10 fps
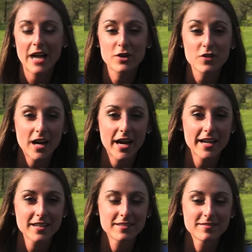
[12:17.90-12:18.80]
I
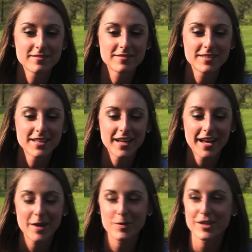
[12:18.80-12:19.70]
cried,
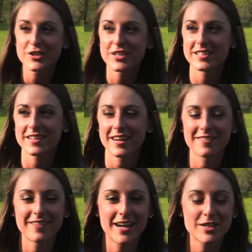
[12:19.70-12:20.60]
and we're in
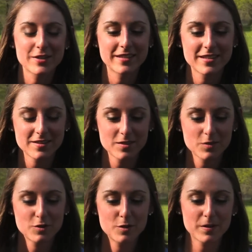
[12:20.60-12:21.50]
Cheesecake Factory in this
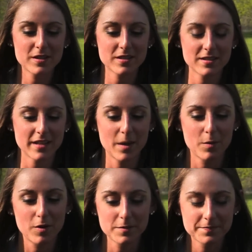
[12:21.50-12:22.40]
little 2-person
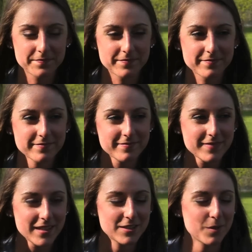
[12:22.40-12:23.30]
table.
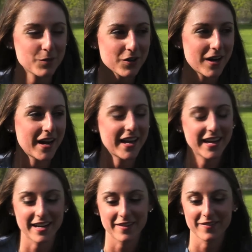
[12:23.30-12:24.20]
So I'm
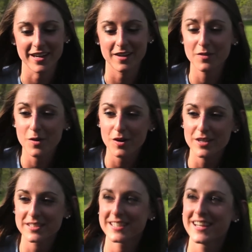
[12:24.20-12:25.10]
crying, and I'm like, of
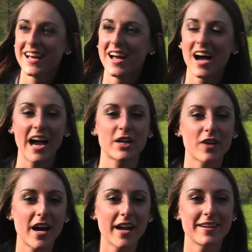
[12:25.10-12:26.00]
course. And I
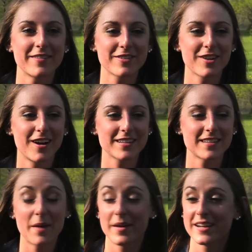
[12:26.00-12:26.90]
cried for the
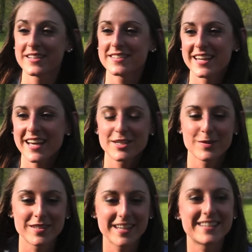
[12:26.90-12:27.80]
longest time, and I didn't say yes.
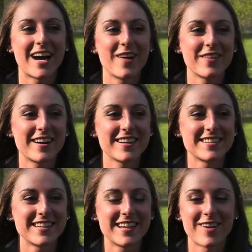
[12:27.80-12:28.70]
So he's like down there on
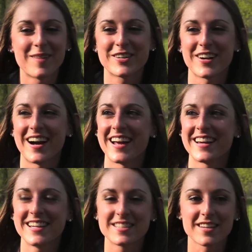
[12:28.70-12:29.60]
his knee while I'm
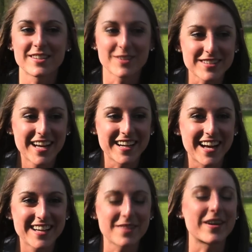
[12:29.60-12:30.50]
crying. He's like, "So is that a
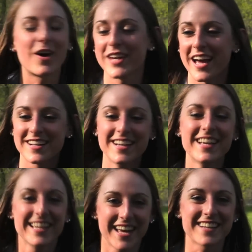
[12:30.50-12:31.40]
yes?" I'm like, "Oh yeah,
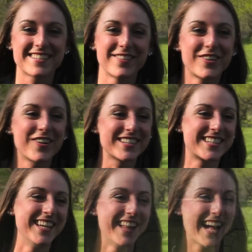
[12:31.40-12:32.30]
yes, of
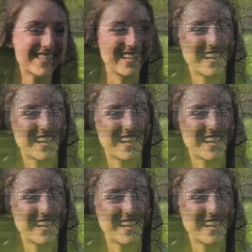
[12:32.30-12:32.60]
course, that's a